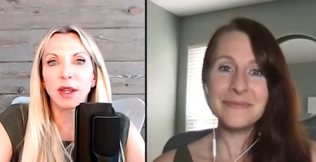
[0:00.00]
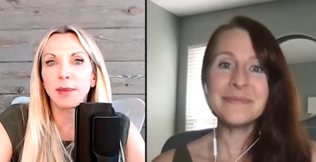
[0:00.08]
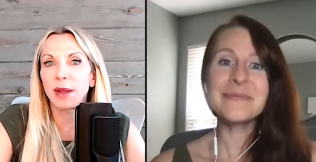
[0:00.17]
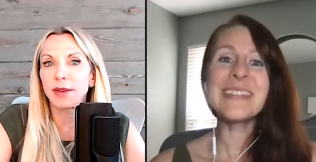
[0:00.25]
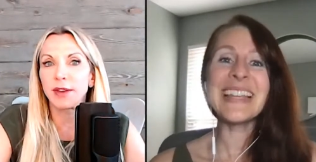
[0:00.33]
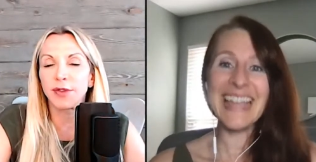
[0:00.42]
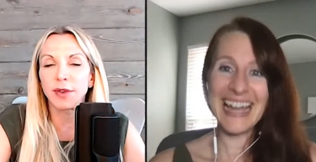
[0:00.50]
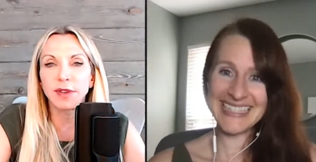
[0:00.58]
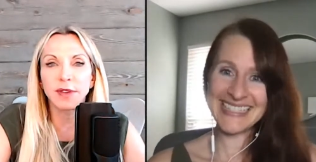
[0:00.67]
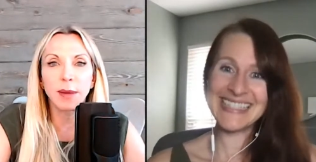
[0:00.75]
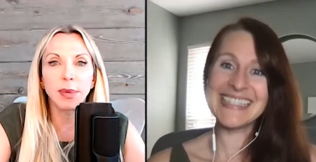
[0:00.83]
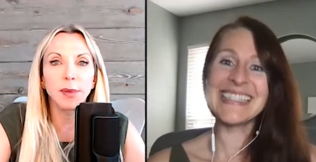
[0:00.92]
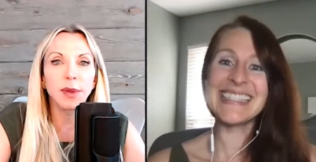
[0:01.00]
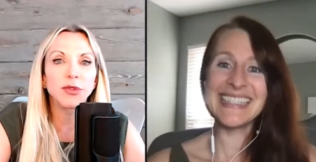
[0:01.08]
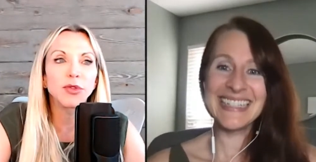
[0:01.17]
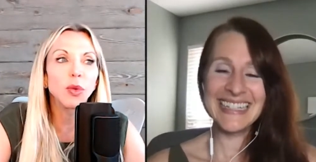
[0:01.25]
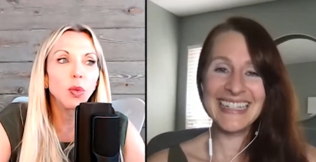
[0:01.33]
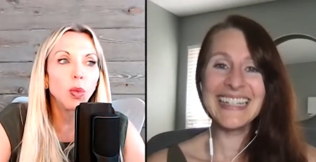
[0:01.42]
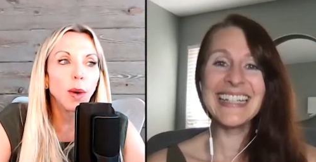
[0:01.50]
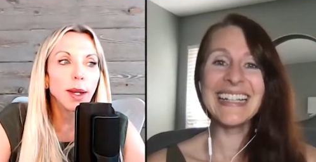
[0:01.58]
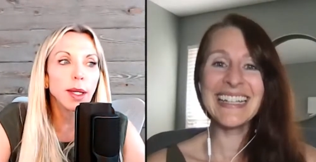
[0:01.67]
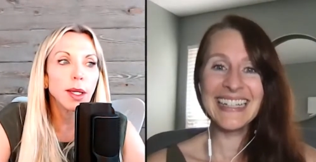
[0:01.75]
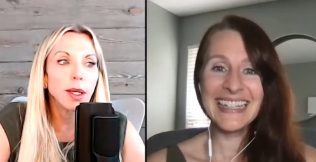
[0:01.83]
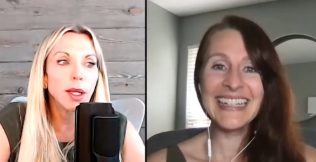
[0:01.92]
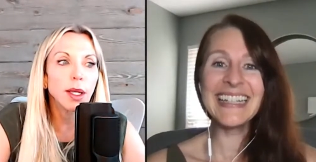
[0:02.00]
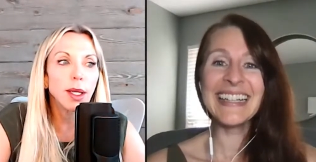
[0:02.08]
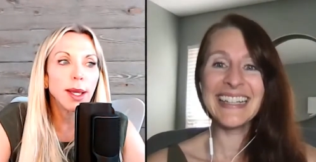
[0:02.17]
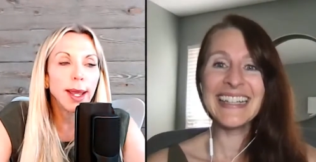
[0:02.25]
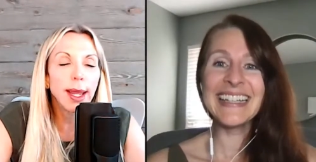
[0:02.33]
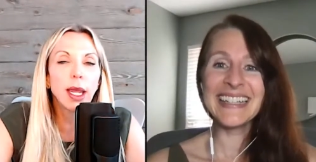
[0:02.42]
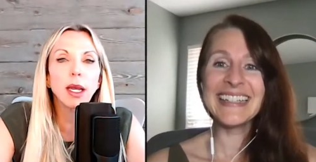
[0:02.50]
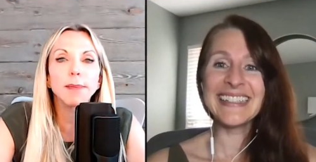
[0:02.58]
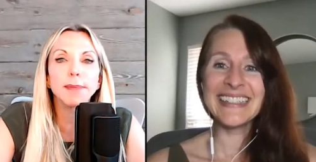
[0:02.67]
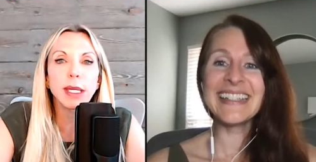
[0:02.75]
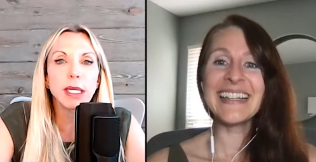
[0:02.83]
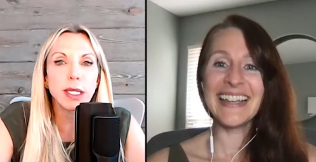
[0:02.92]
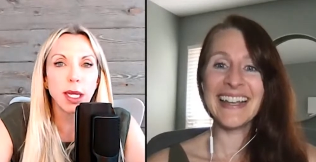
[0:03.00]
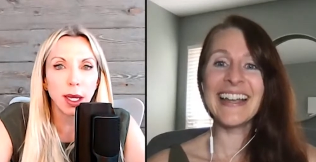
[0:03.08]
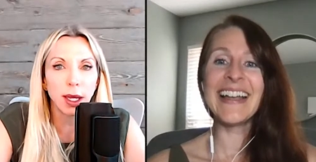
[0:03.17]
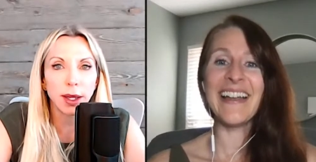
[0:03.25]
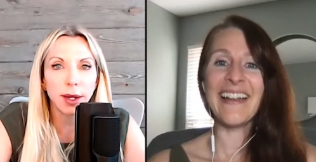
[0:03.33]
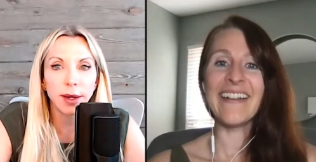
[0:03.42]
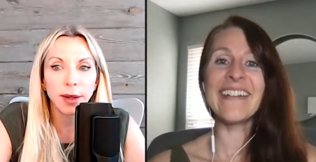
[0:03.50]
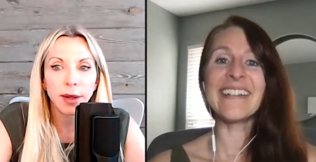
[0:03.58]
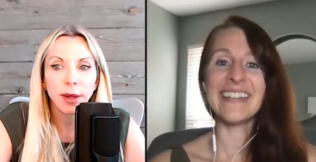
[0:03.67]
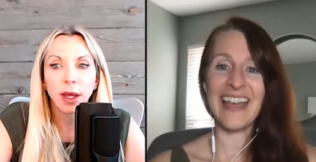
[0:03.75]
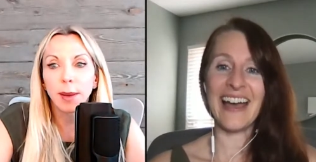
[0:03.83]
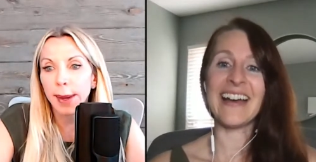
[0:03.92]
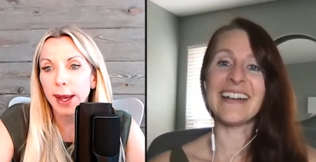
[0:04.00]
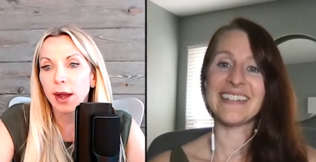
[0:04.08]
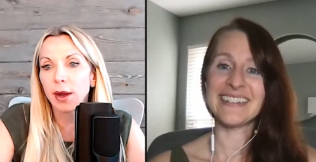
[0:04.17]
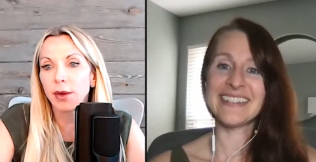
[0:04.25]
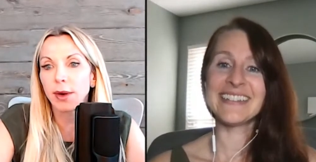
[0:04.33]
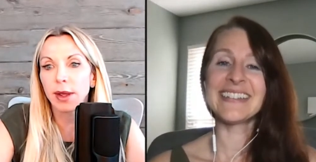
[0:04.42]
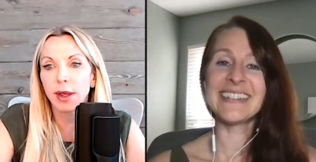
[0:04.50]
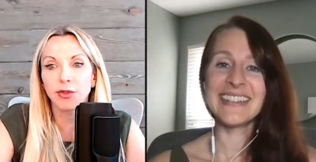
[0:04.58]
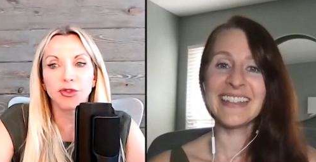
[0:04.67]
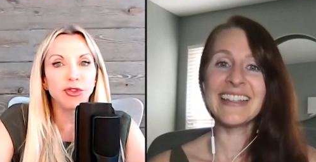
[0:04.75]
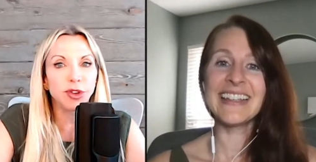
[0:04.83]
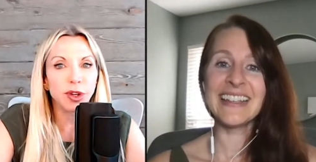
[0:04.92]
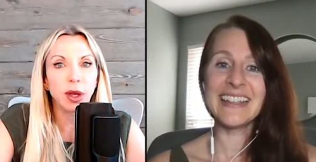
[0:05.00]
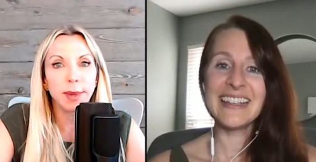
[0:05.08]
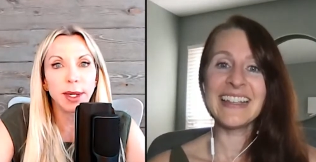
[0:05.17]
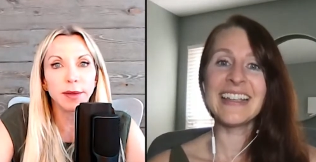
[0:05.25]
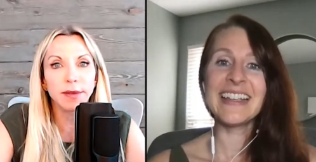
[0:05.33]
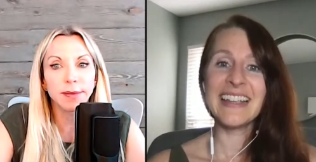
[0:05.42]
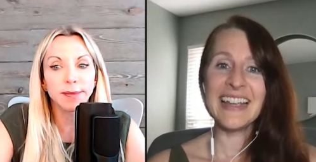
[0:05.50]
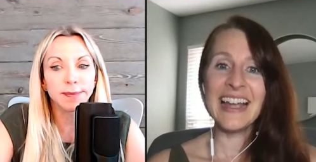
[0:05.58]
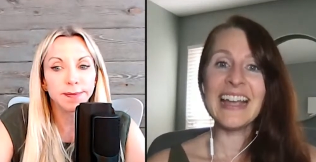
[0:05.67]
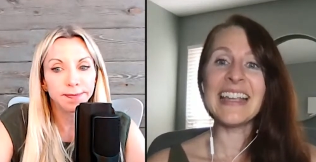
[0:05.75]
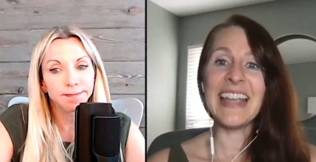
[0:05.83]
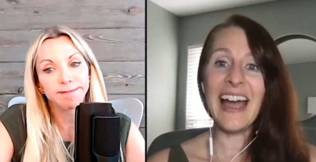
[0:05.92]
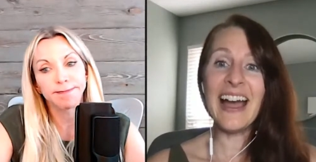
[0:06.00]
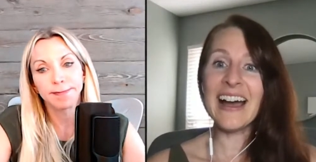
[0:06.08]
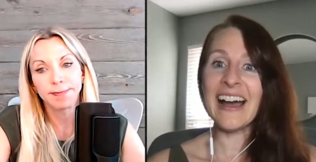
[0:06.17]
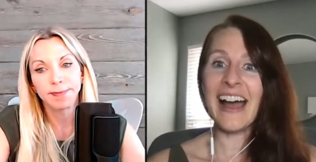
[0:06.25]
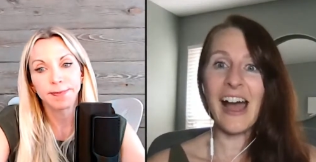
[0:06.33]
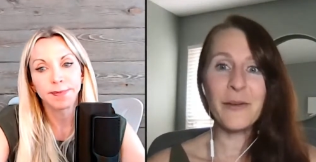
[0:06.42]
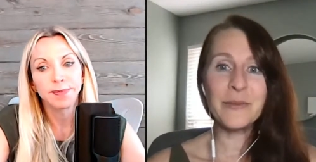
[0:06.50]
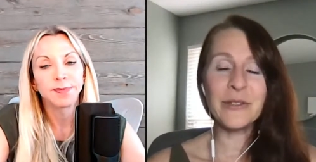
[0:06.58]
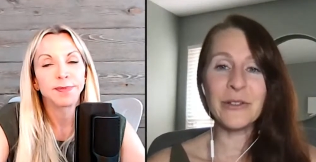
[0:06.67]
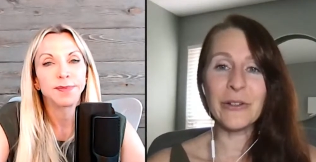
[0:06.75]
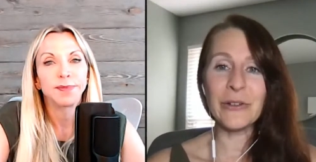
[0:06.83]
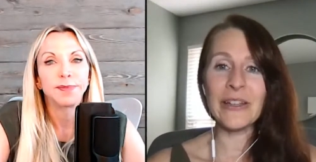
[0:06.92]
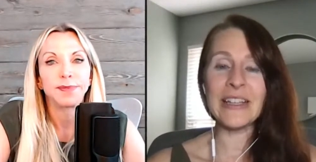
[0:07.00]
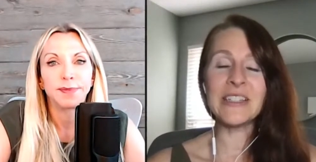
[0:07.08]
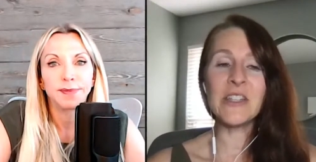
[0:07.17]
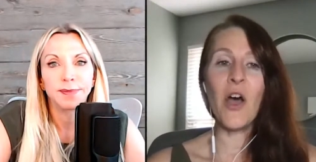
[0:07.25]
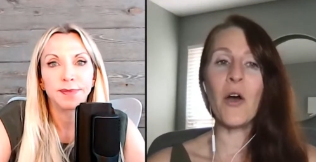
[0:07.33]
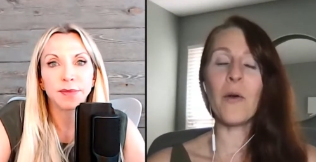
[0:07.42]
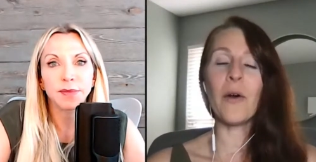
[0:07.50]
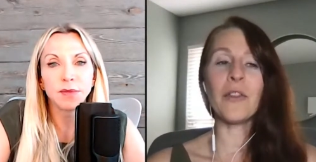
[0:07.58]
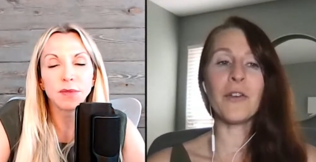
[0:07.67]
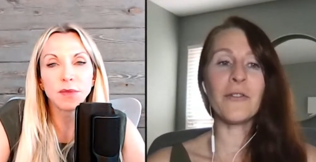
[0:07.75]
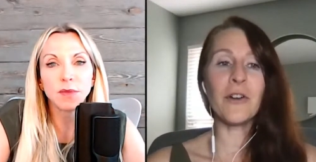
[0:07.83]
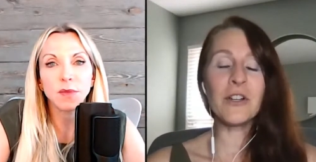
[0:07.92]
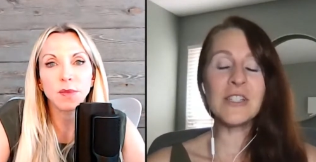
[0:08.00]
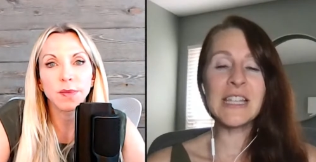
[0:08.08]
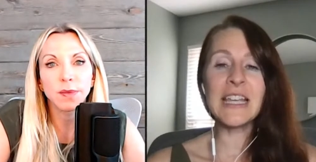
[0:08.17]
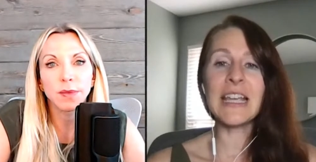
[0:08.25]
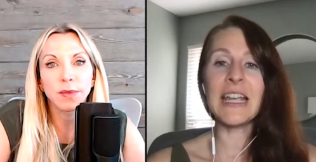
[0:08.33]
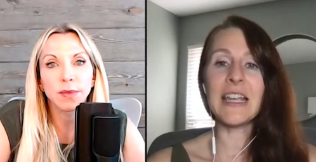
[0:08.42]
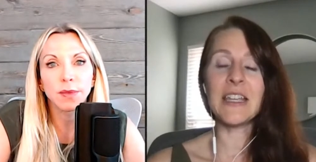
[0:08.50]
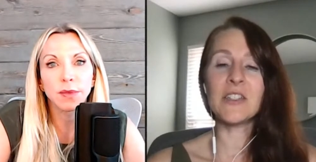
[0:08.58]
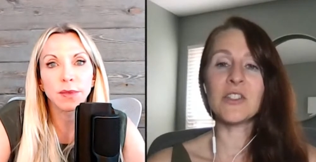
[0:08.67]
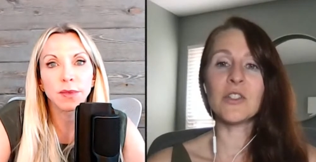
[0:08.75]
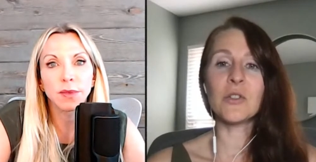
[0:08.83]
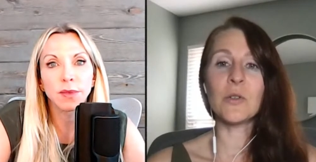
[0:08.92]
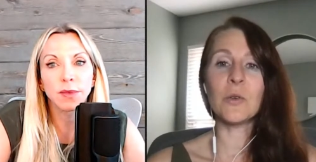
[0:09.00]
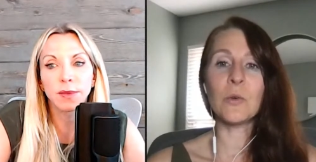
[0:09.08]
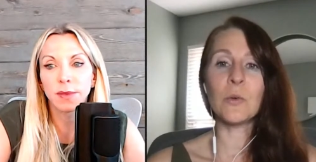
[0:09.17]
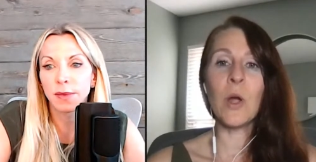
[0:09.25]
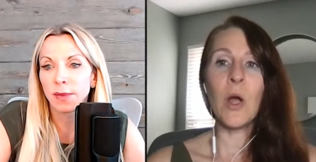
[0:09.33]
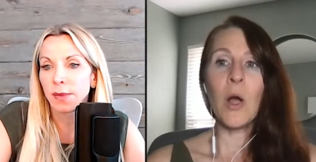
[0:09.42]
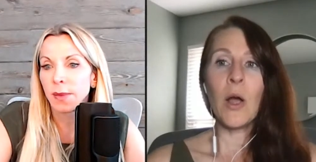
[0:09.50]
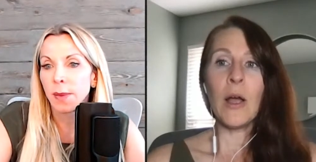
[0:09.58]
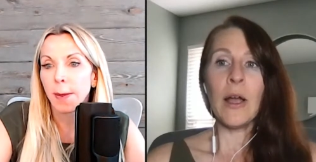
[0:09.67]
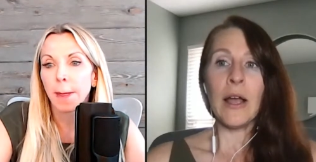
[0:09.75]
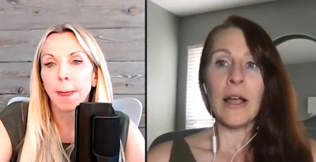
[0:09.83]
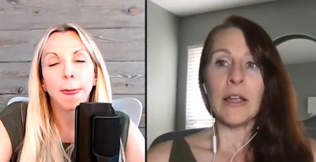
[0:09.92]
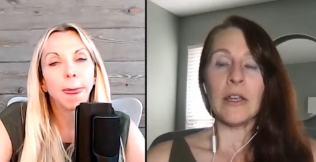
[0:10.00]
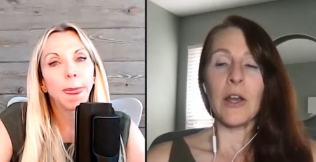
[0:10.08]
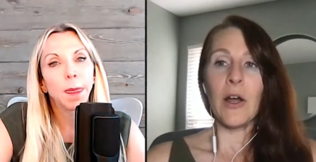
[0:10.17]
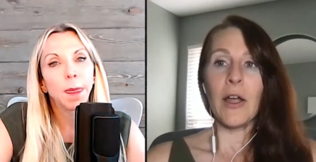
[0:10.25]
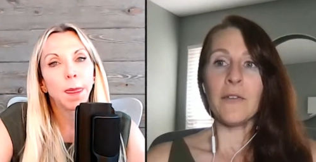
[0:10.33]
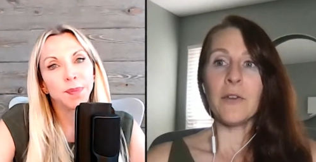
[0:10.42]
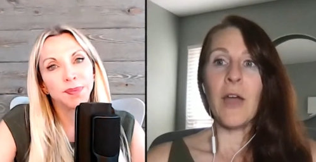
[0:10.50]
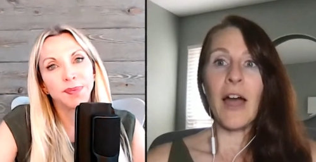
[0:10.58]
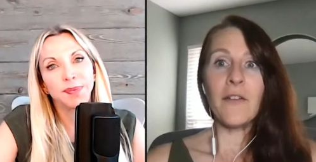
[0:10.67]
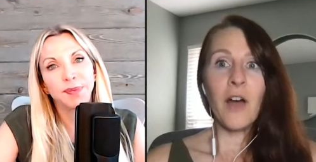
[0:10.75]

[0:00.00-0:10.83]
Speaker 1: about mm-hmm. different yeah. supplements. So, what can be done yeah. about estrogen dominance?
Speaker 2: Yeah, absolutely. So, the first thing is to, you know, if you have the